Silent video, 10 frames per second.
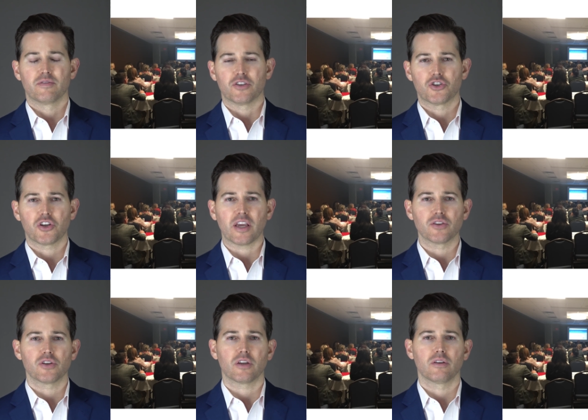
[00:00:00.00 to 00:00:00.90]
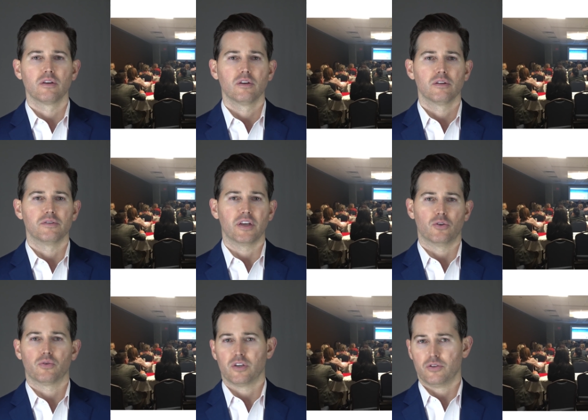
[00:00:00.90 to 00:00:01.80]
of the changing
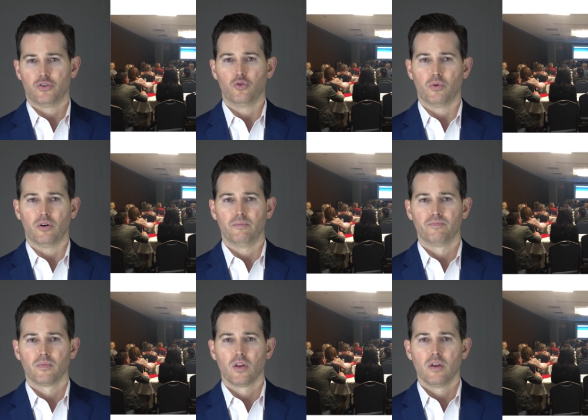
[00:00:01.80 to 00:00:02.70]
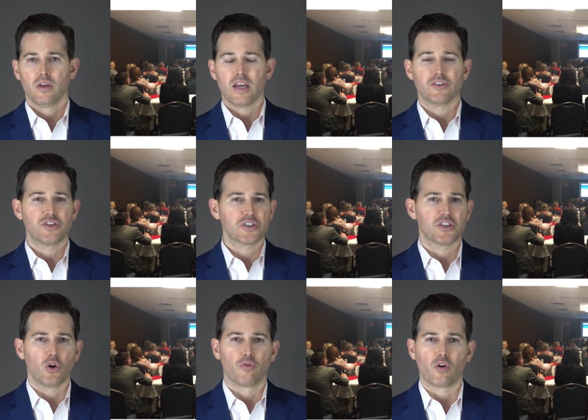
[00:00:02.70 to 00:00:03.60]
dental consumer and just
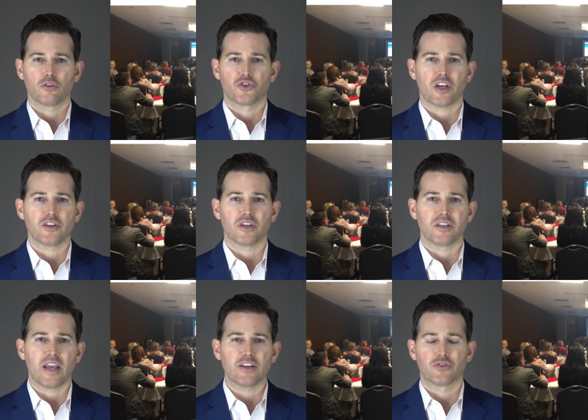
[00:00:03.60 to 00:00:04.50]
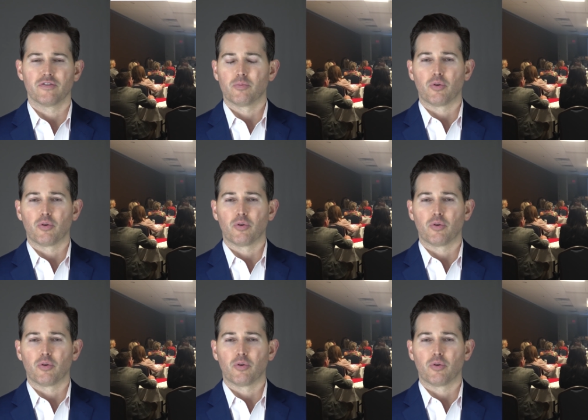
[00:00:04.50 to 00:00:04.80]
the overall changing nature of the